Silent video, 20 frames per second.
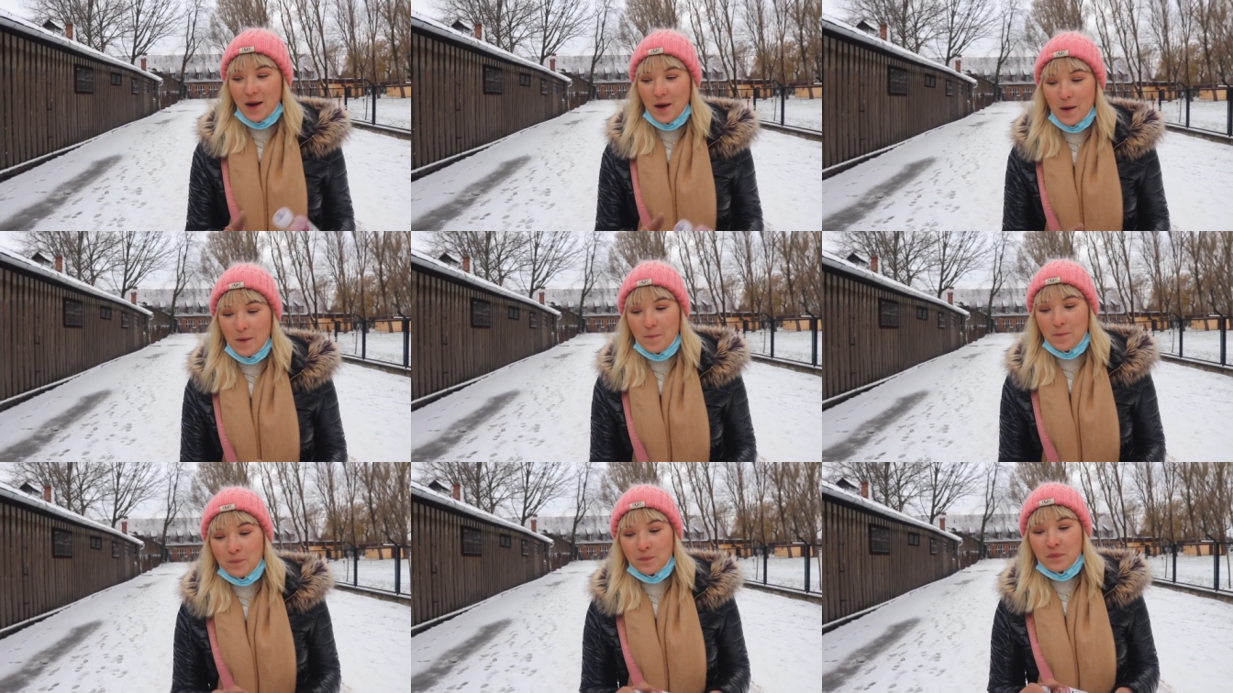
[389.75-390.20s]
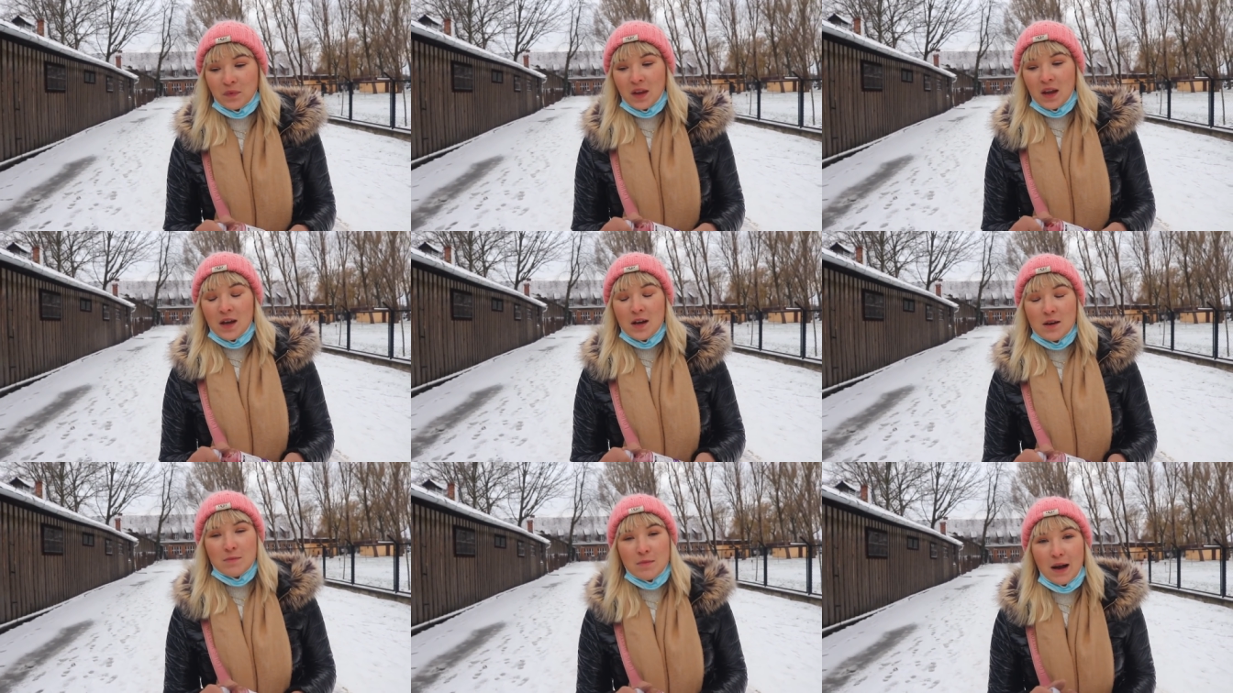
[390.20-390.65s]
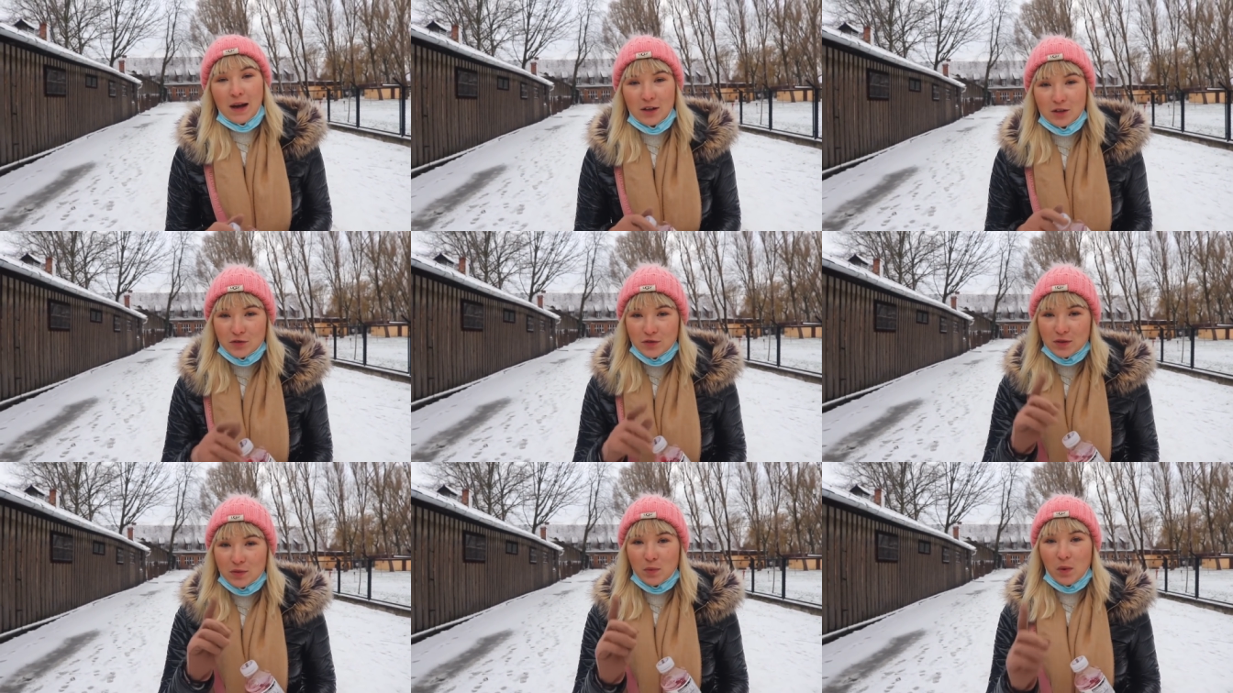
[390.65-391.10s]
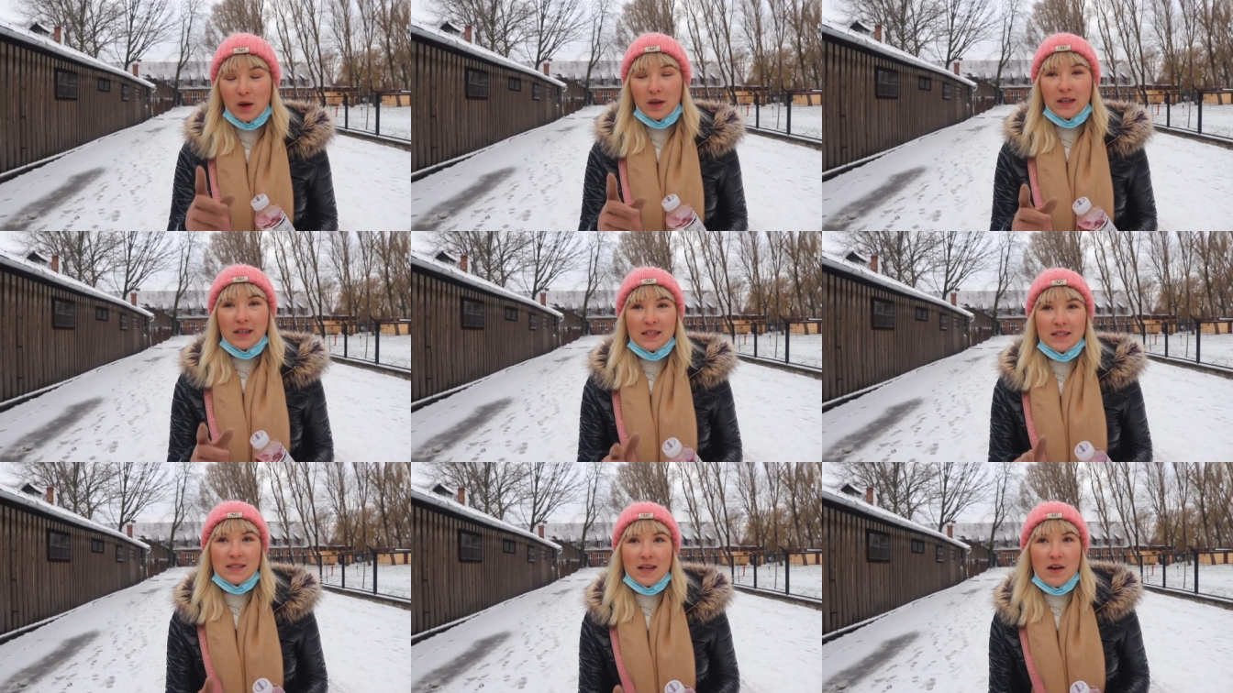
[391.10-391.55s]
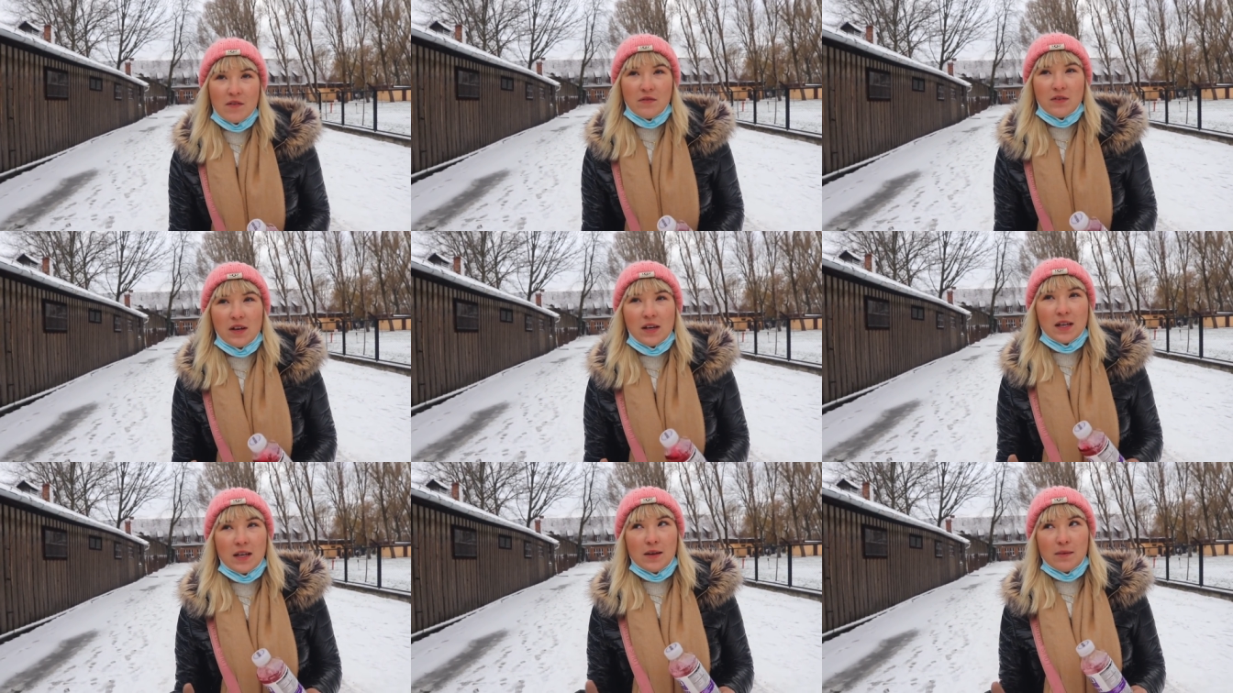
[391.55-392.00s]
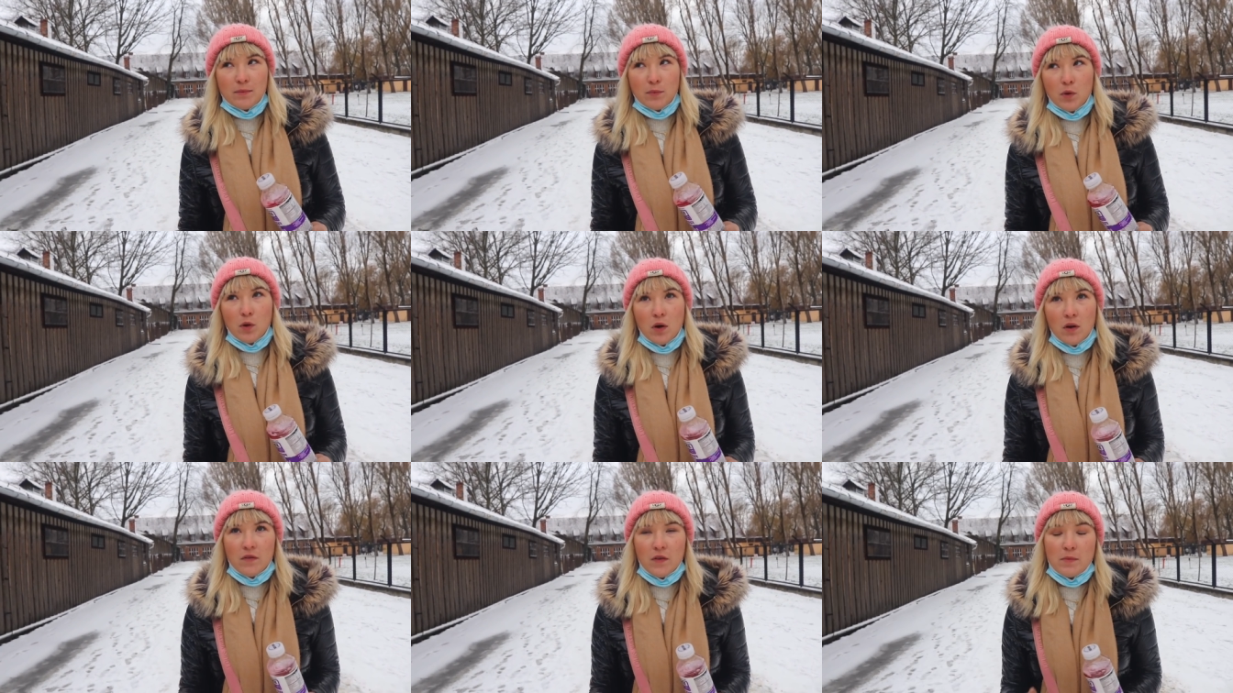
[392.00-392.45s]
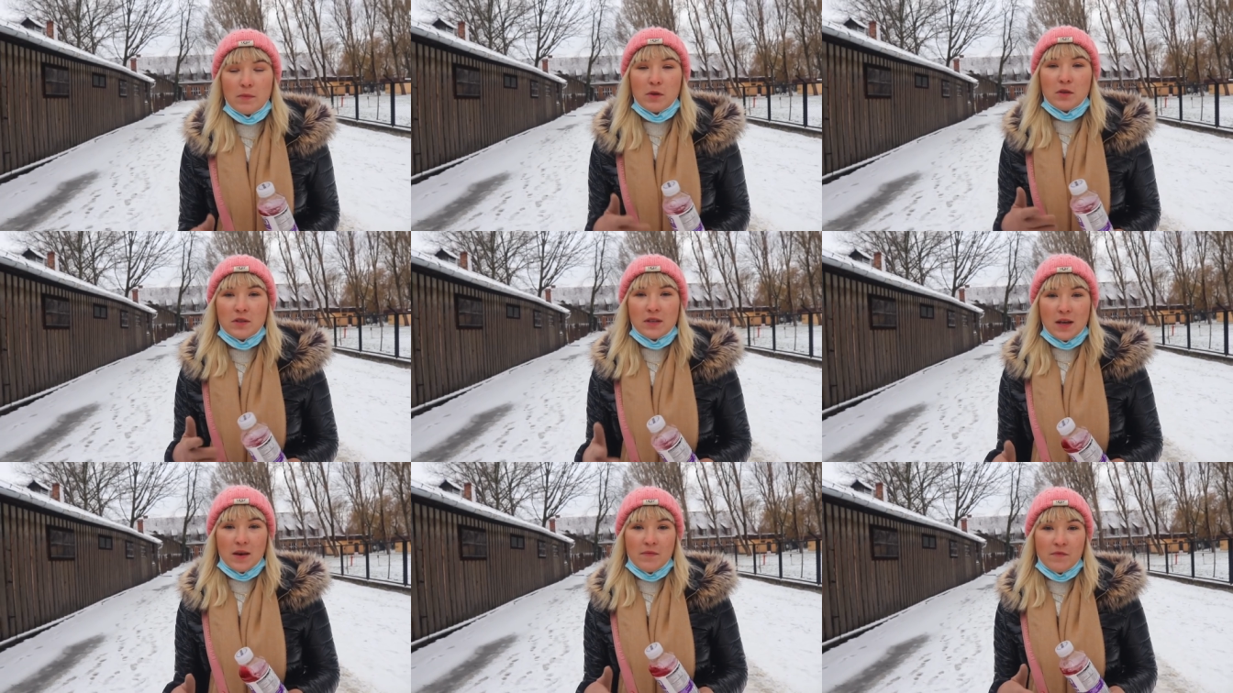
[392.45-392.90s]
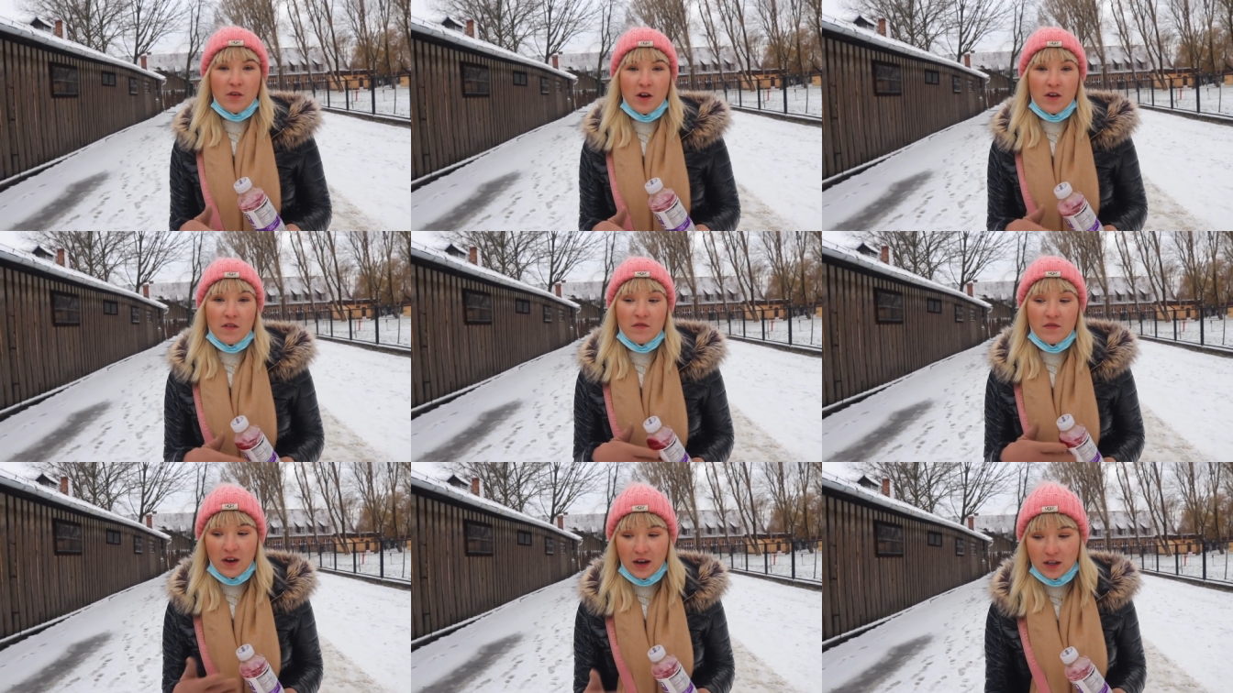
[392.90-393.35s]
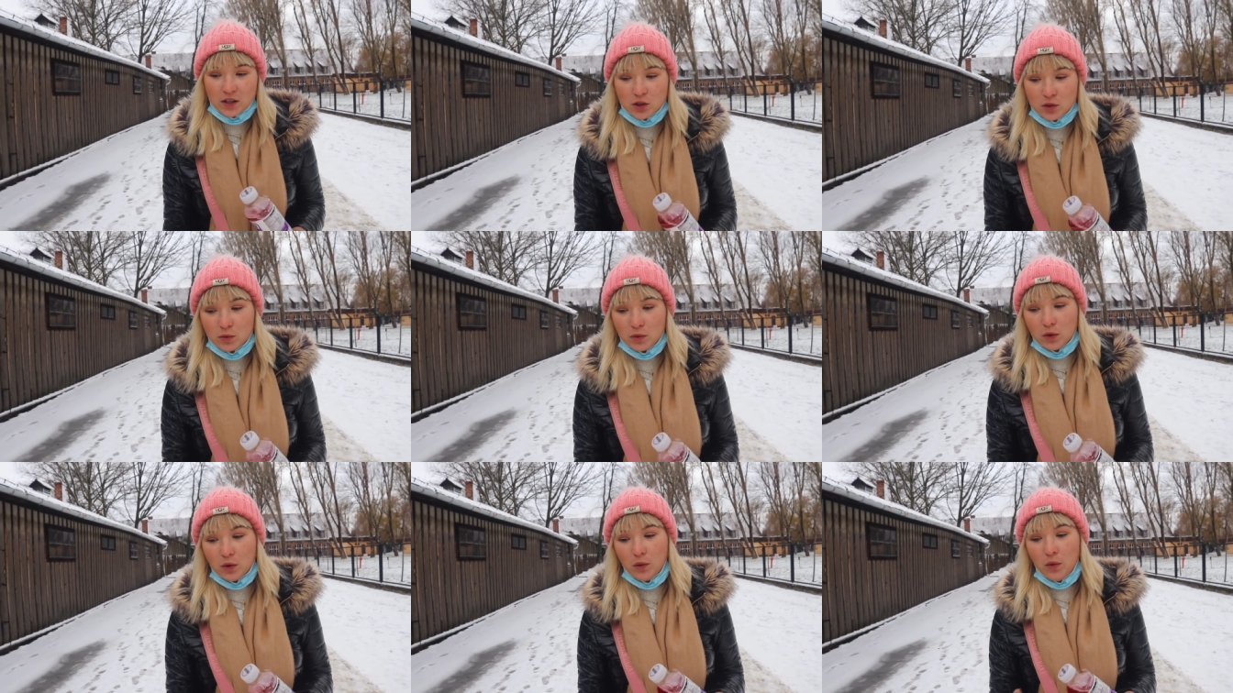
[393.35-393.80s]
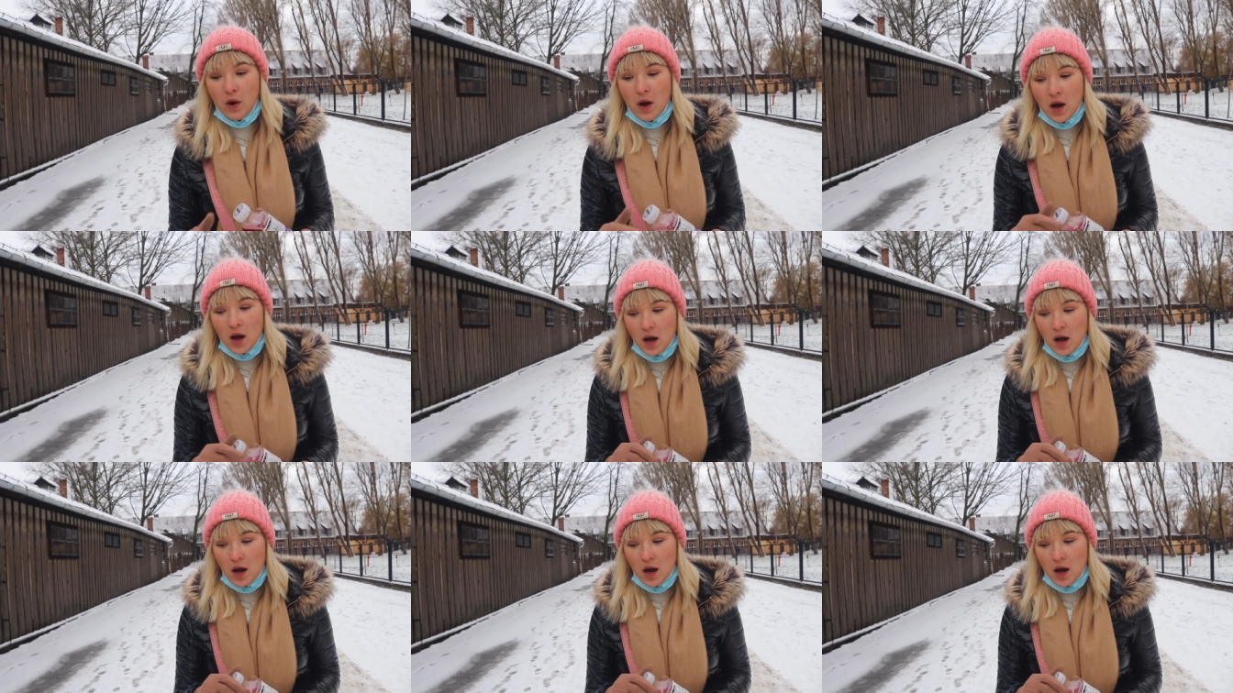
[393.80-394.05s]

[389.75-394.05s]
But Auschwitz 1 is definitely more of a museum, very factual,